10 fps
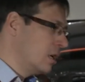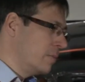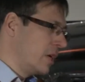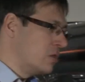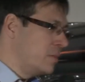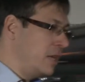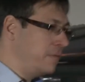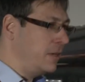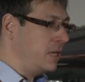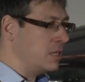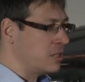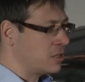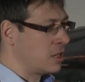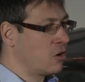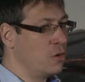because many Finnish
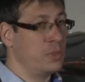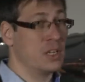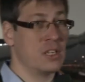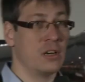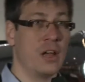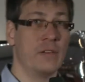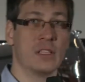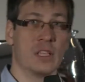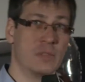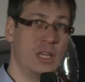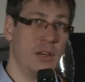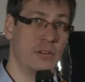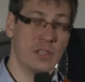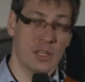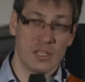companies are having
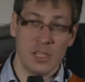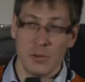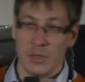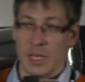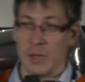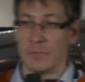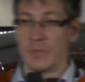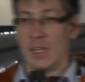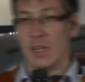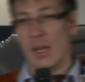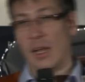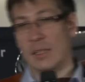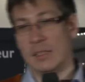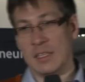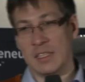subsidiaries in Estonia,
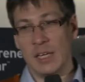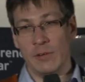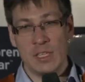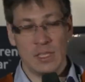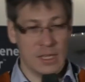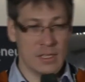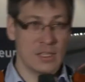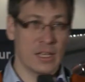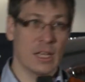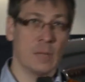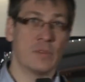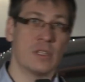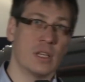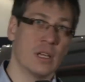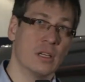and this e-residency
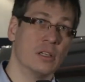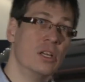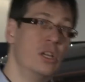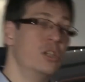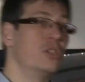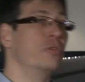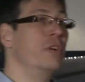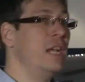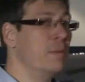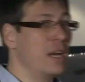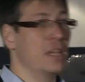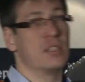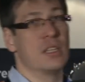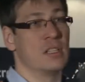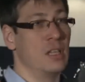helps to really manage
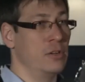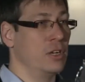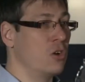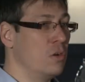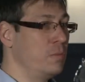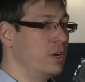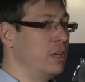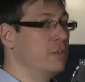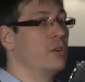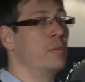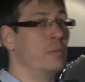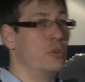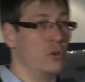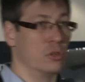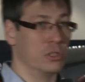the Estonian company from
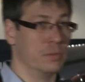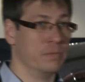abroad.